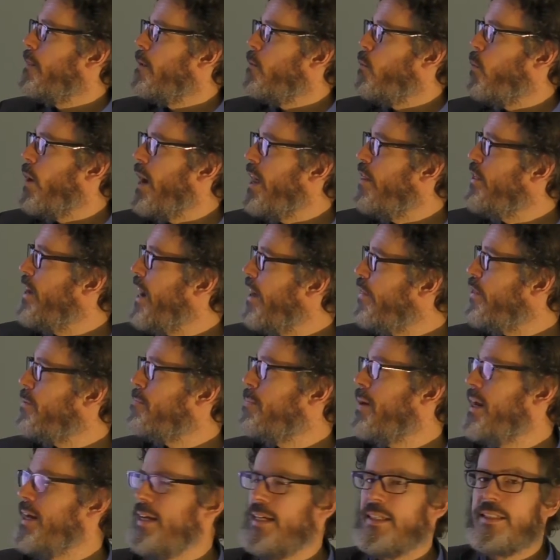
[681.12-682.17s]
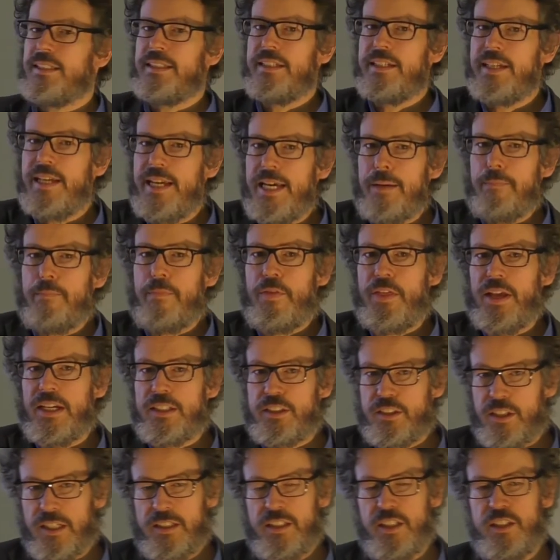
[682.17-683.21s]
while the other players keep their
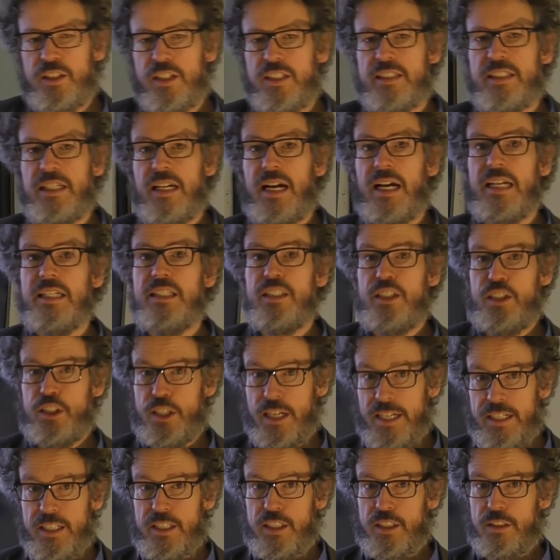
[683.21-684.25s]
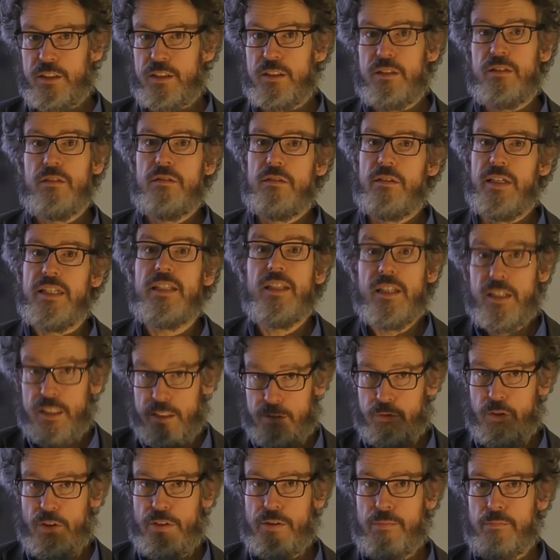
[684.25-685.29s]
strategies unchanged, at
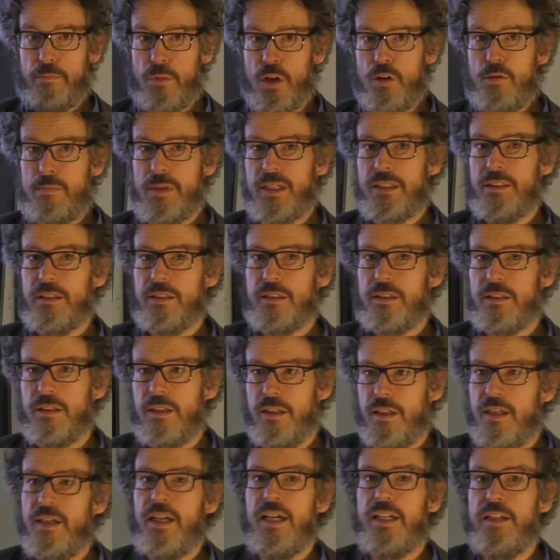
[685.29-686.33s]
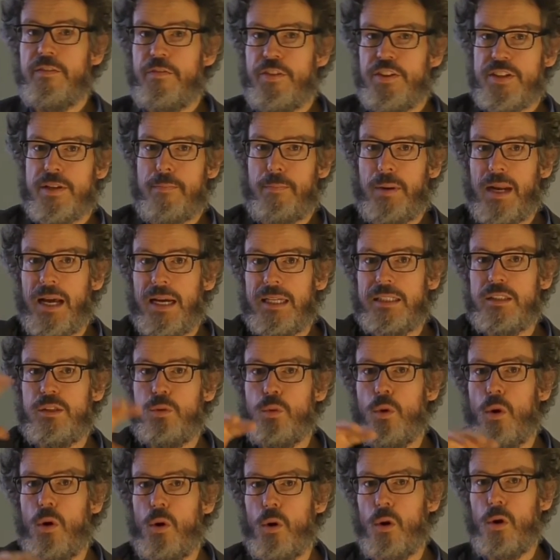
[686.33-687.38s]
least for the moment, and if this applies
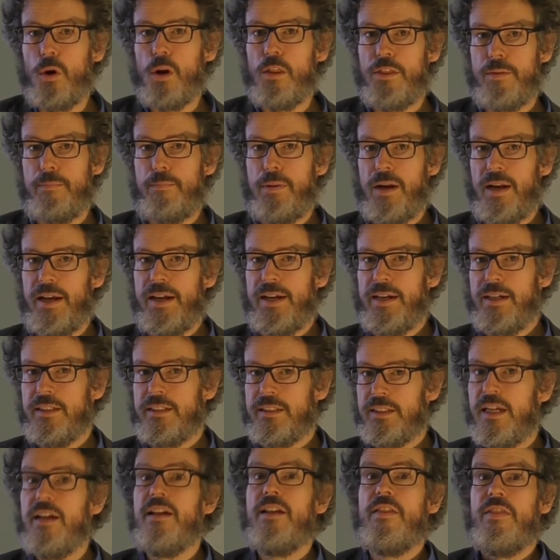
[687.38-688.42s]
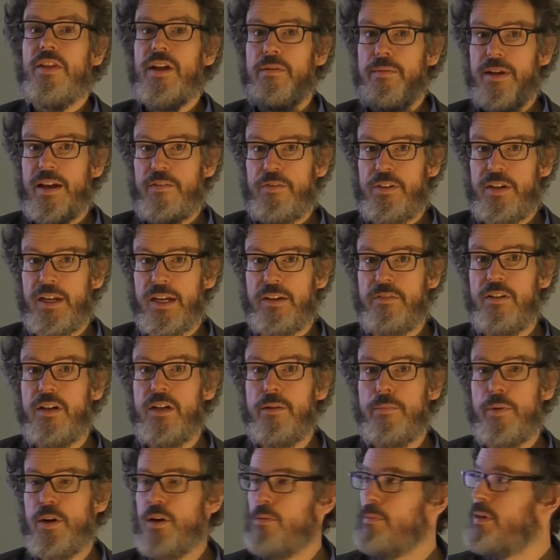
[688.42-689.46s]
to all the players, then we have an
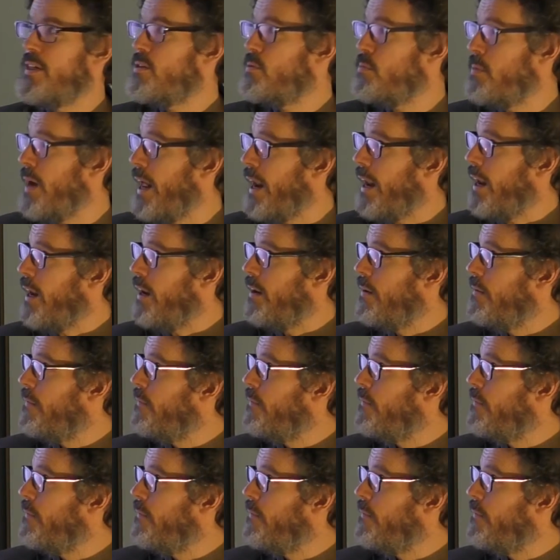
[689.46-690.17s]
equilibrium as well.